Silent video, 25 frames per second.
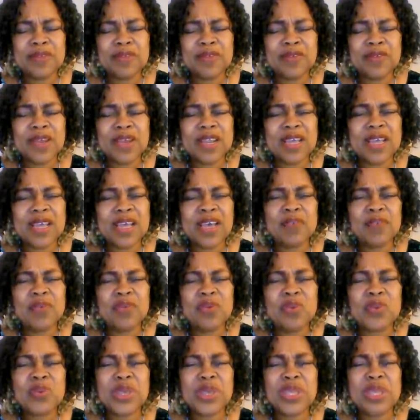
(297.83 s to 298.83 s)
Father, have
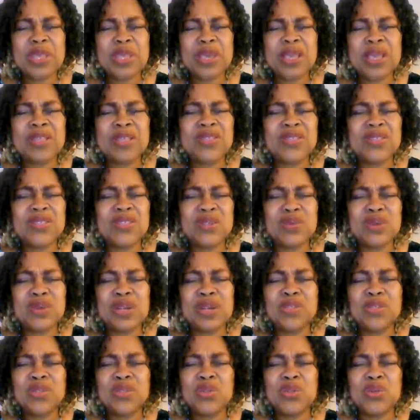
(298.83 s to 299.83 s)
your way. I
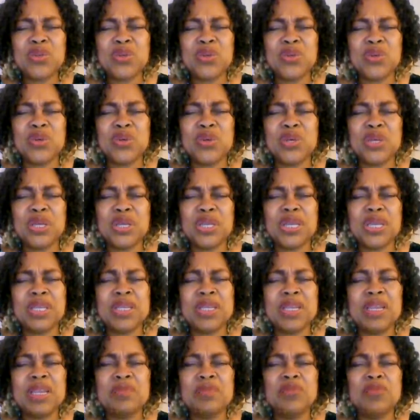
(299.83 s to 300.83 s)
surrender to you. In
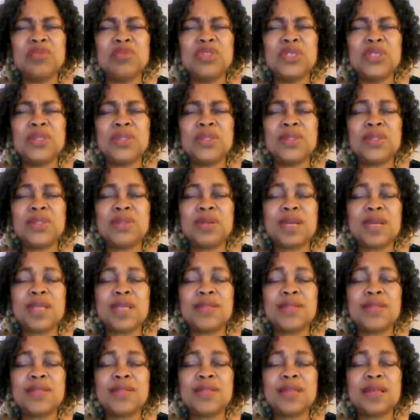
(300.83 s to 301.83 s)
the name of Jesus
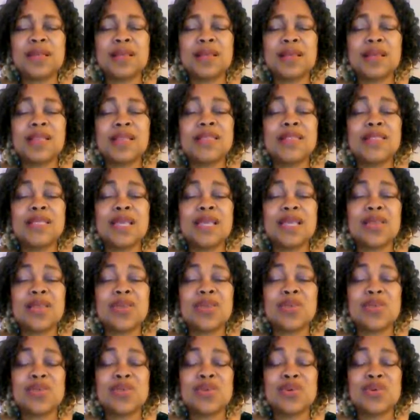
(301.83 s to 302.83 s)
Christ, I
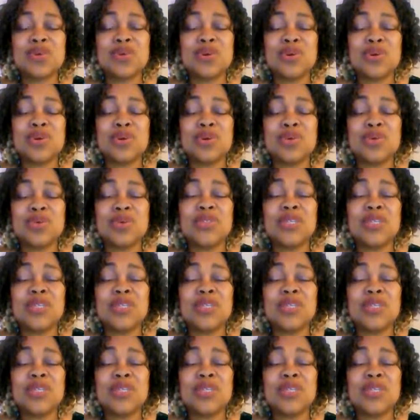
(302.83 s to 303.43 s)
thank you for